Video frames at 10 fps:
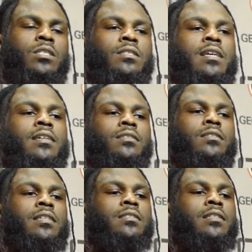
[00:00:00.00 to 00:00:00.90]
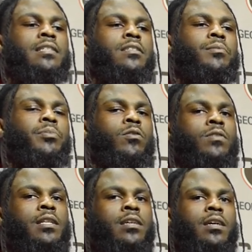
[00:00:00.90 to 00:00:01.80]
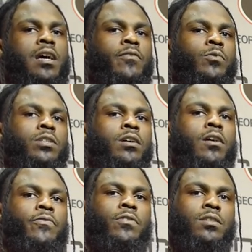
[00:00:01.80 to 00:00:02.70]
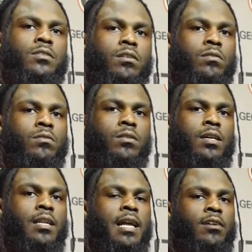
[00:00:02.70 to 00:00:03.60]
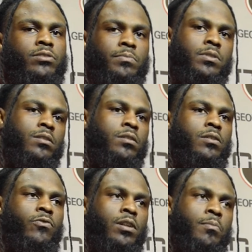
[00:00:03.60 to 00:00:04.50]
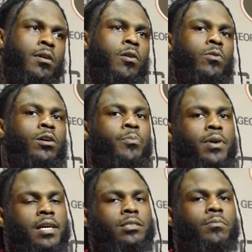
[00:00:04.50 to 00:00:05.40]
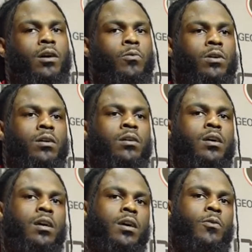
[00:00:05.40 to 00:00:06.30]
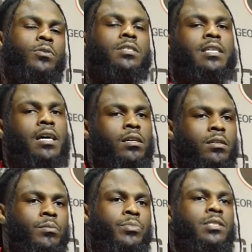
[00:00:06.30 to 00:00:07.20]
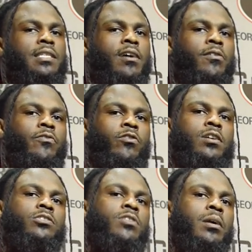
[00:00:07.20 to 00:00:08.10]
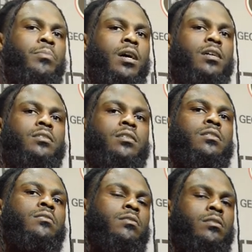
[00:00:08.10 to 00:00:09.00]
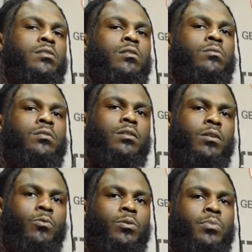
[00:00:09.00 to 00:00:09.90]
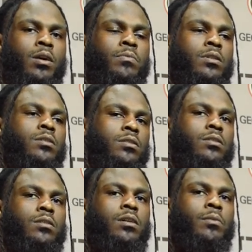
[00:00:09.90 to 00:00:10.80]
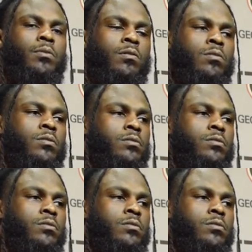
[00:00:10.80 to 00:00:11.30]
Just that tempo that they have with their offense. So it allows them to run the ball well, pass the ball well. We just got to be stout up front, strike blocks, and, you know, we'll be able to uphold.